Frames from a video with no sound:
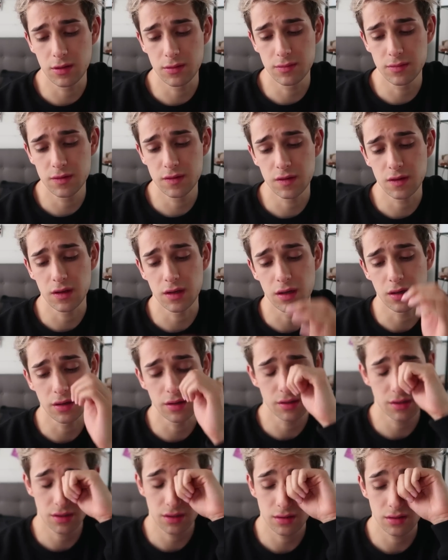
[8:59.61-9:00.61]
I'm saying, are
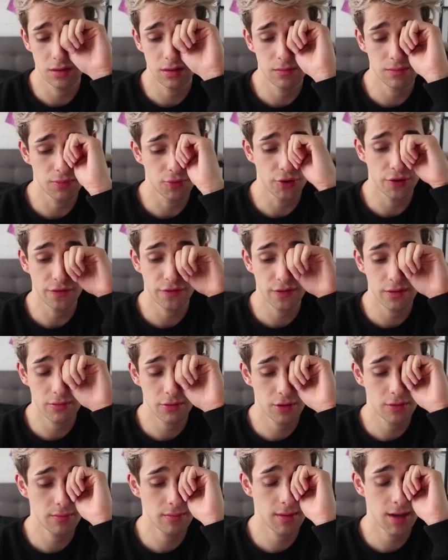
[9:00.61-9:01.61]
you sure your
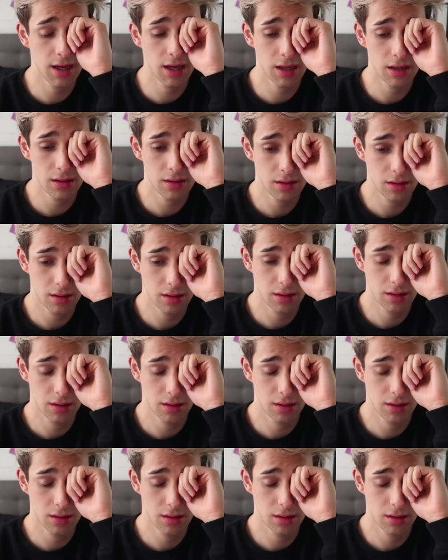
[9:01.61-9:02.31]
boyfriend won't mind?